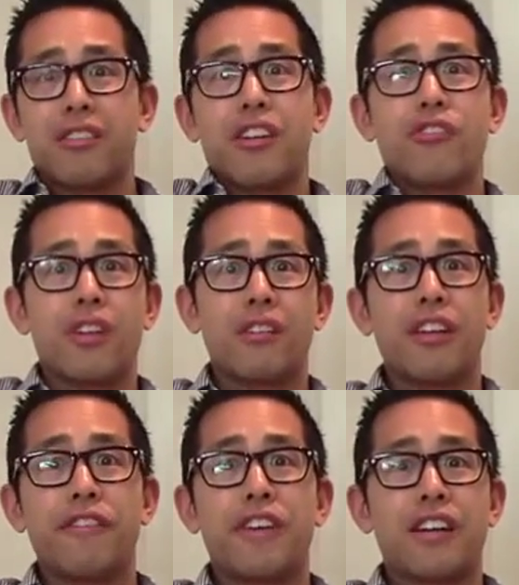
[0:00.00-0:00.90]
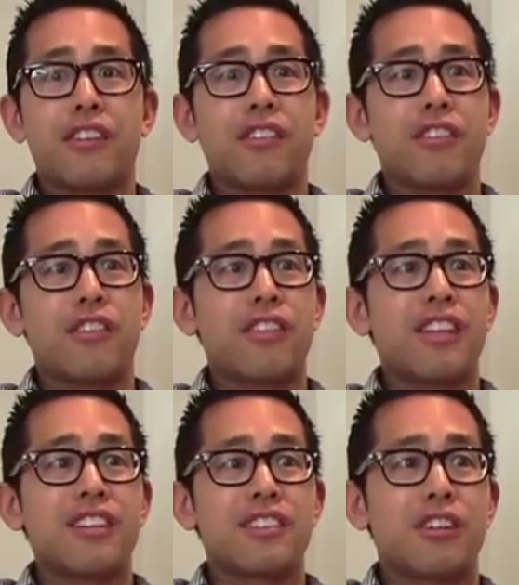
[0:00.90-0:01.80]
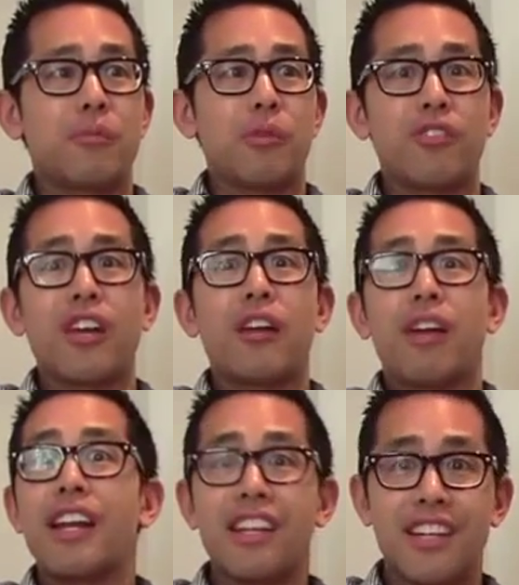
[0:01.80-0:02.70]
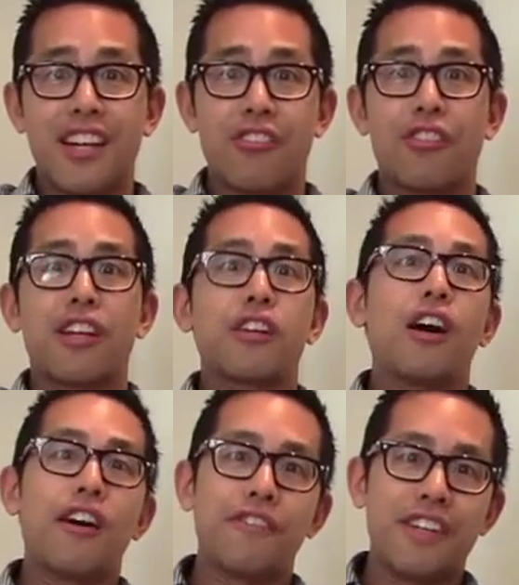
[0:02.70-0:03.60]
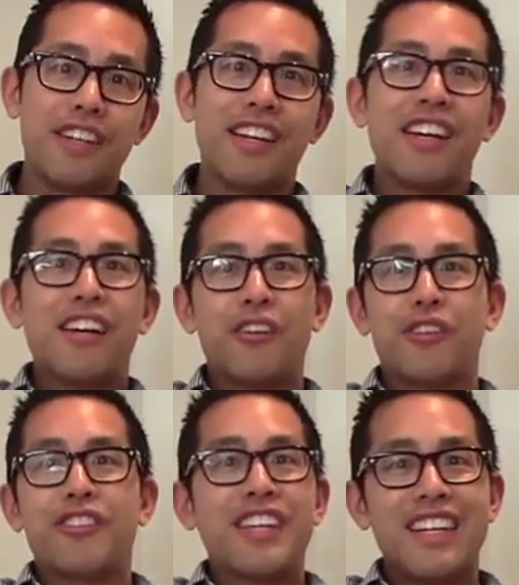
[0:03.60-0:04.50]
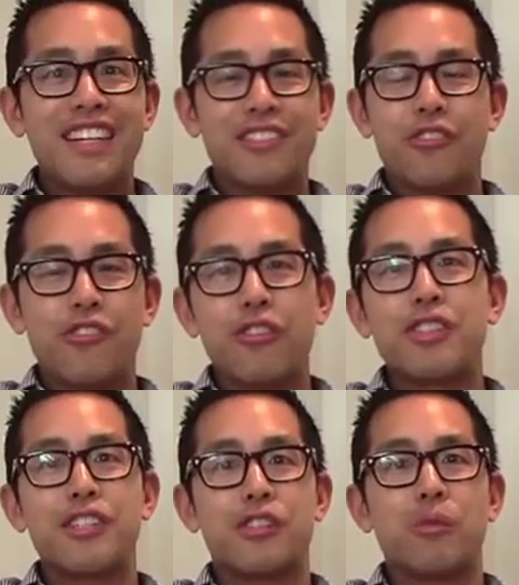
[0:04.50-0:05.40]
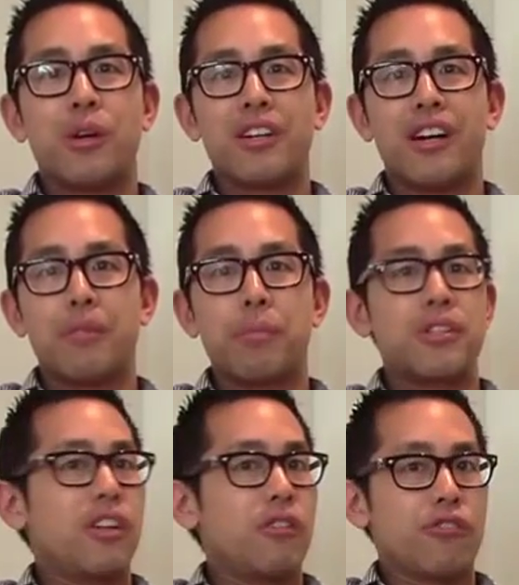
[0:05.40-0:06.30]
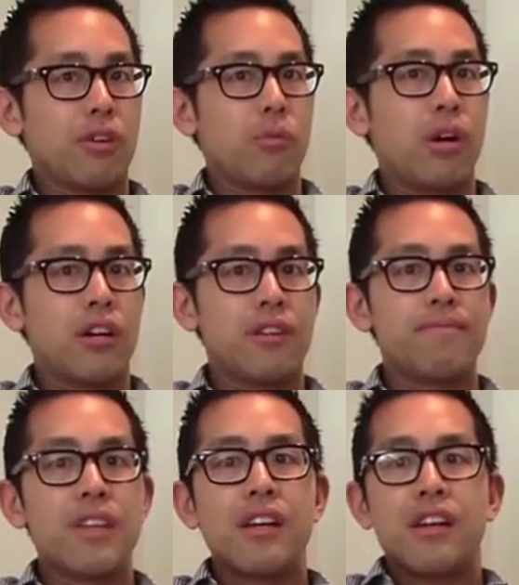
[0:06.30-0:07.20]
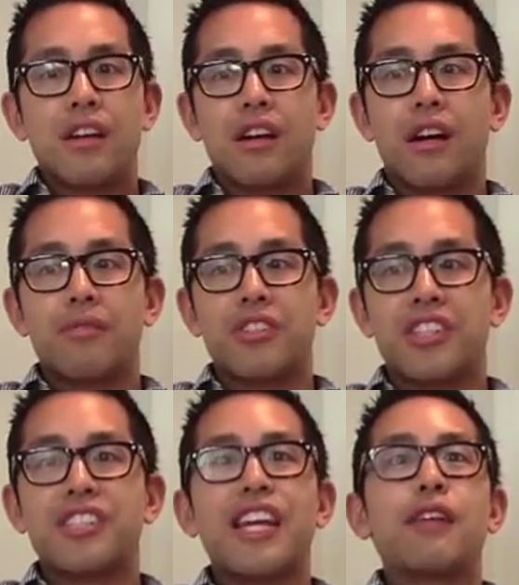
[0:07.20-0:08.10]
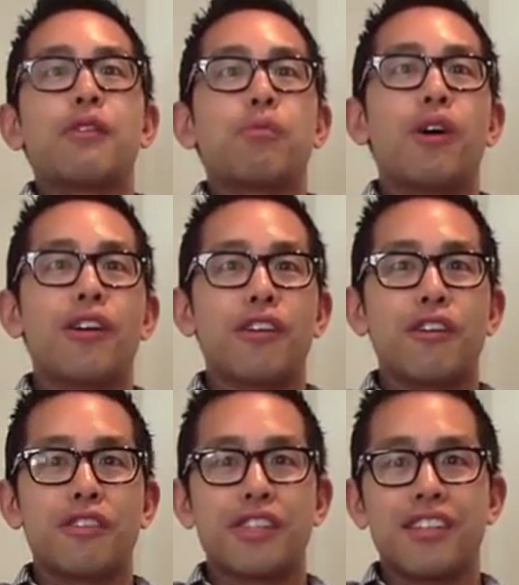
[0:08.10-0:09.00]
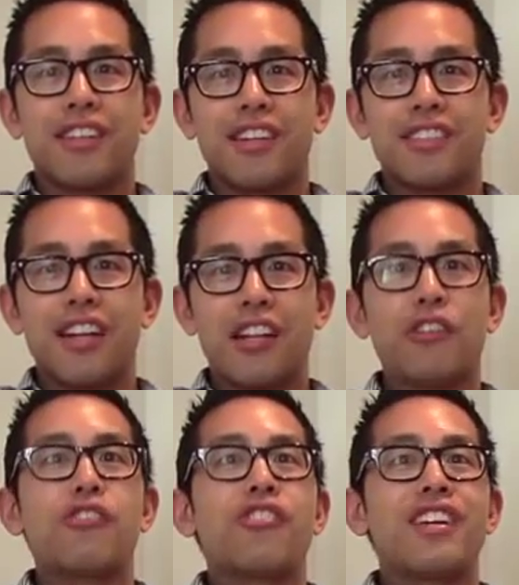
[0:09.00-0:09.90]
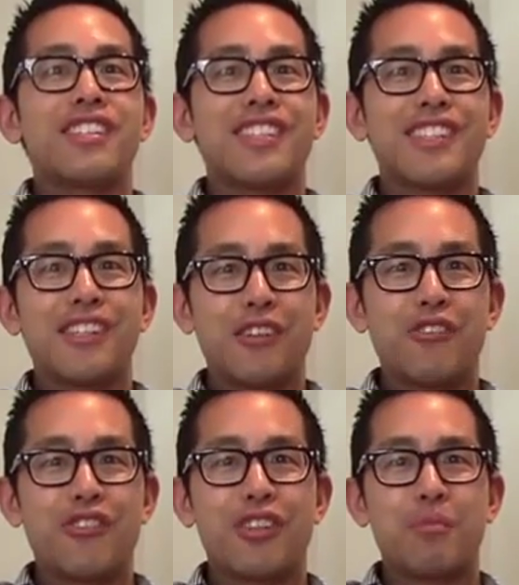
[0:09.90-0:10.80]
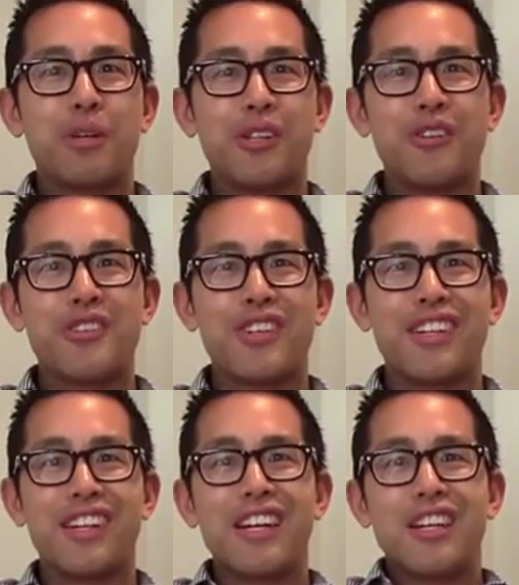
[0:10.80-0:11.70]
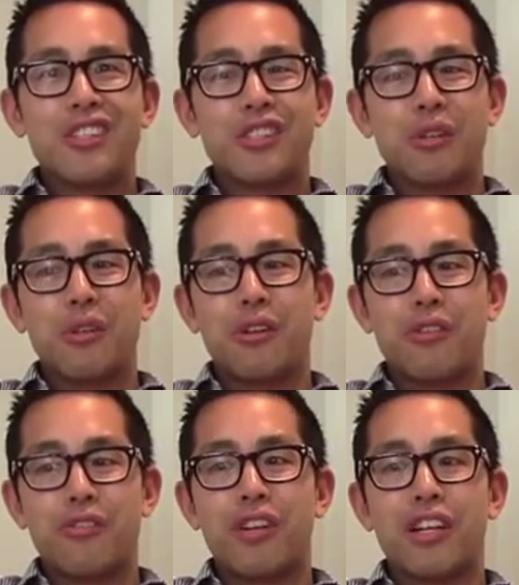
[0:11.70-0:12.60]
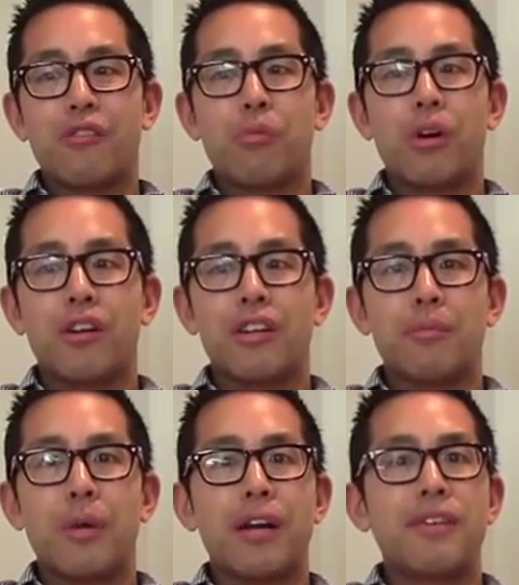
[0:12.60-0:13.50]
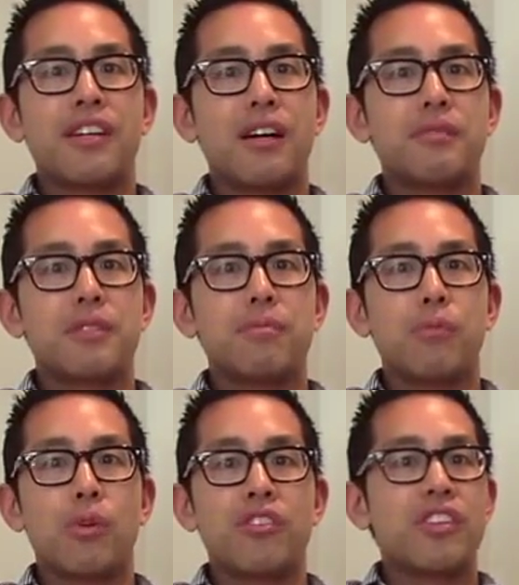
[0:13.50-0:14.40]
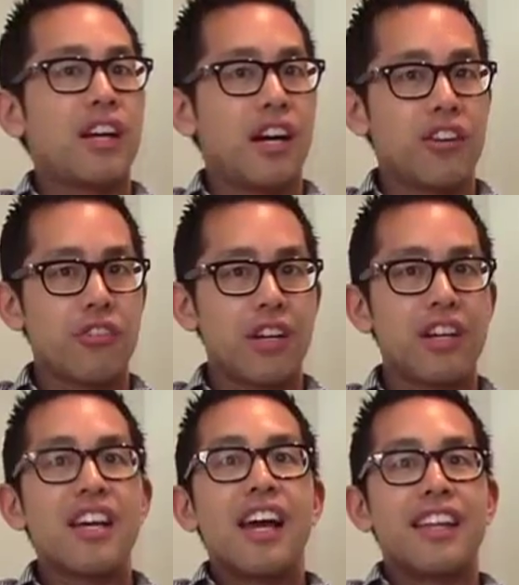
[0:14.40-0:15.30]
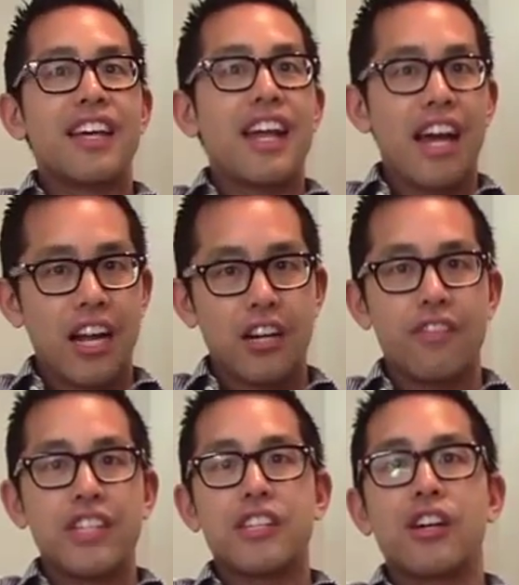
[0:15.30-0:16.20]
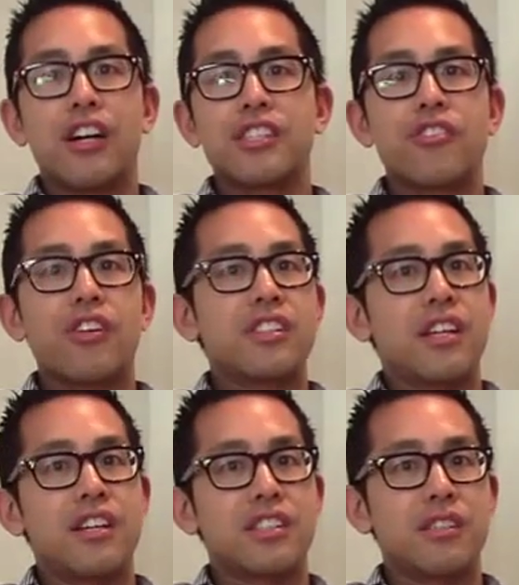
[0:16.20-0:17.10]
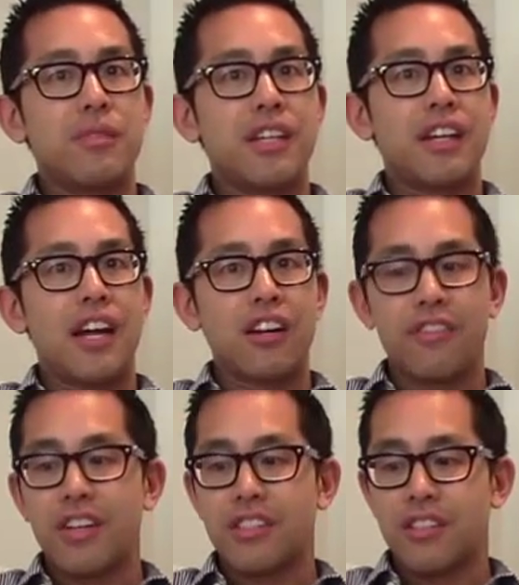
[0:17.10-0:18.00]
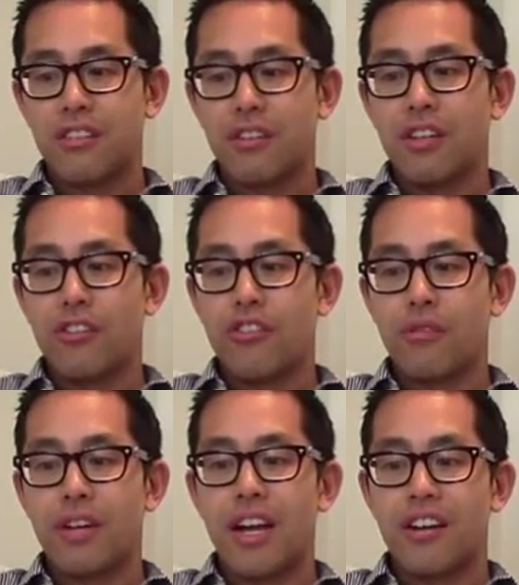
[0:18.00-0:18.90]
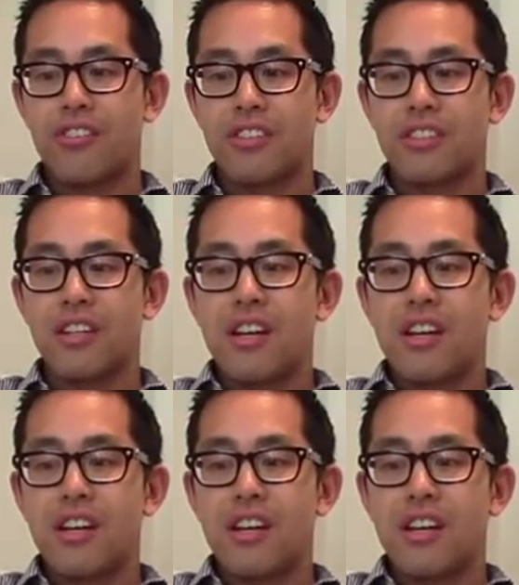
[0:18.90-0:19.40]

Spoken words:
They drink, in fact, things that are more diuretic in nature, like coffee or teas or juices or whatnot, but they don't drink water. There's a saying with water, it goes like this: dilution is a solution to pollution. So we don't drink enough water, the body becomes more dehydrated, and that aggravates, it concentrates the histamine and aggravates our allergic reactions.